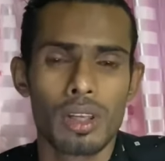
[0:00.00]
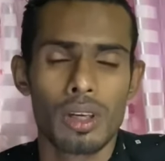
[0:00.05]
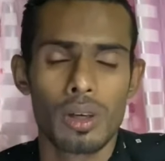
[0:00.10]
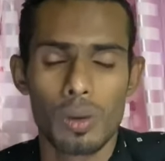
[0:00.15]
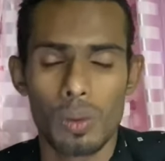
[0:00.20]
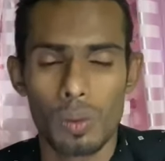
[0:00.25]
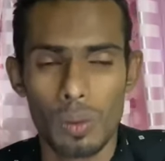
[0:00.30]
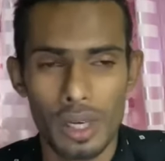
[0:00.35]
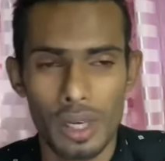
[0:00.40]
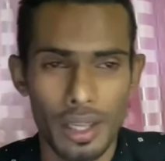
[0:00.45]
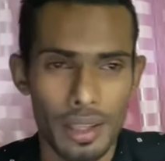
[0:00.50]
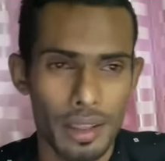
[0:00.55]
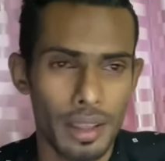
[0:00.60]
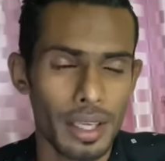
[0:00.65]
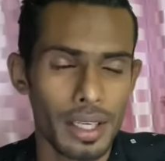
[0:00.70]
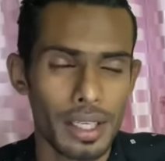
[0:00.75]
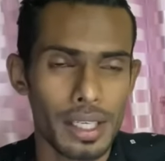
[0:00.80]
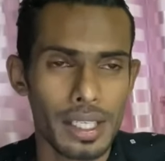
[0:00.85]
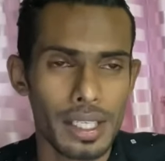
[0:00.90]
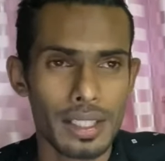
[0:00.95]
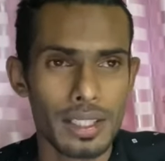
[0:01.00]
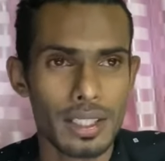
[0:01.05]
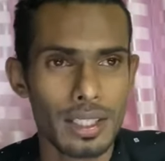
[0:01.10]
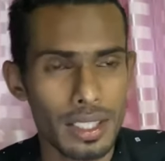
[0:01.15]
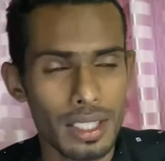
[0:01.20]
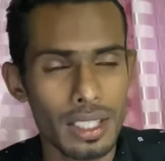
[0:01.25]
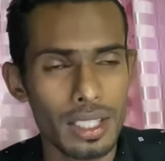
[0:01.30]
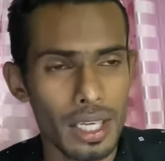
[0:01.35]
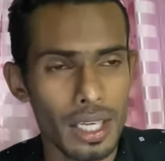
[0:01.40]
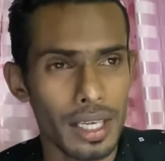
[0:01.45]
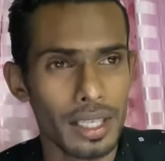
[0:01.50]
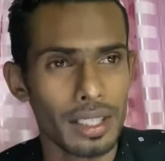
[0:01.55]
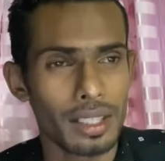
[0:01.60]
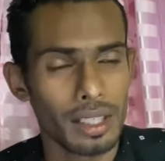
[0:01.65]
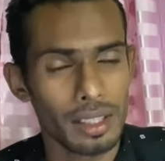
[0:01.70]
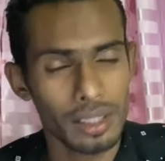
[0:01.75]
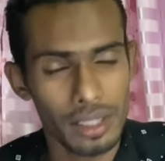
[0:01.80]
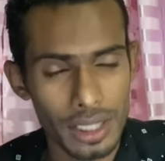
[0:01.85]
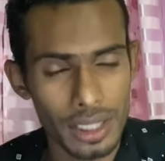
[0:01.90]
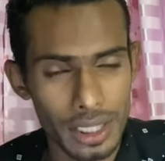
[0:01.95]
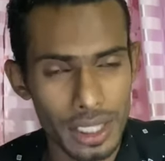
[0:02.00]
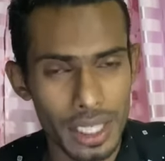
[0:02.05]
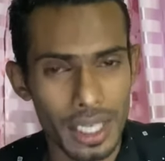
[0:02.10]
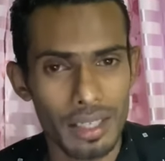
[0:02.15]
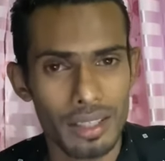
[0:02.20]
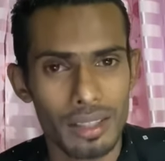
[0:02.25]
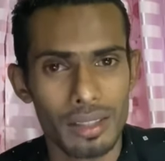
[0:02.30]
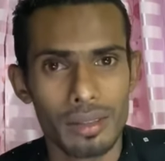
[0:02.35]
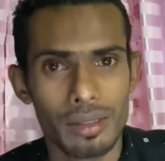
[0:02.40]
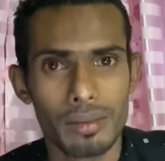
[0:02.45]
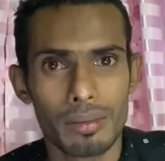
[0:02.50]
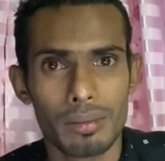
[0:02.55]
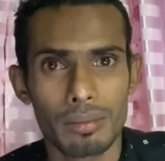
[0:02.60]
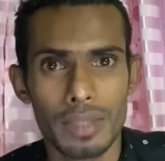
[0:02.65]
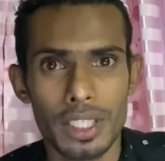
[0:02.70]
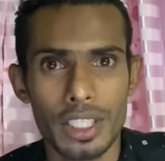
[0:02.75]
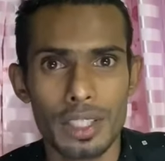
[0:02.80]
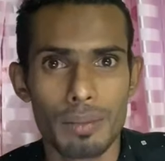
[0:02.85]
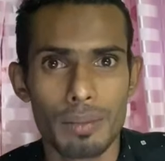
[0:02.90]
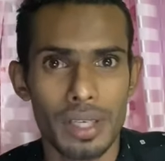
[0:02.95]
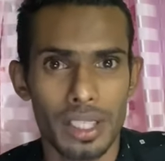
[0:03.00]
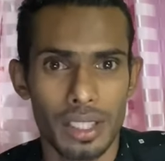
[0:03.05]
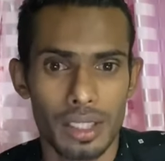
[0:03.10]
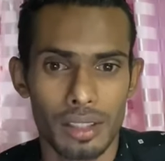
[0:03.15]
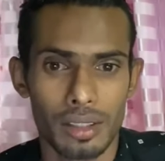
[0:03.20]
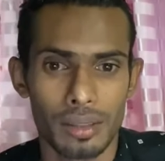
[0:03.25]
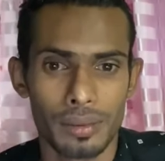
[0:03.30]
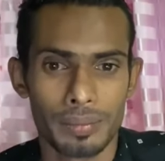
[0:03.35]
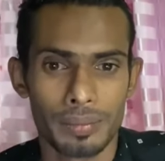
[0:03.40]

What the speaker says: where they can see and understand much better.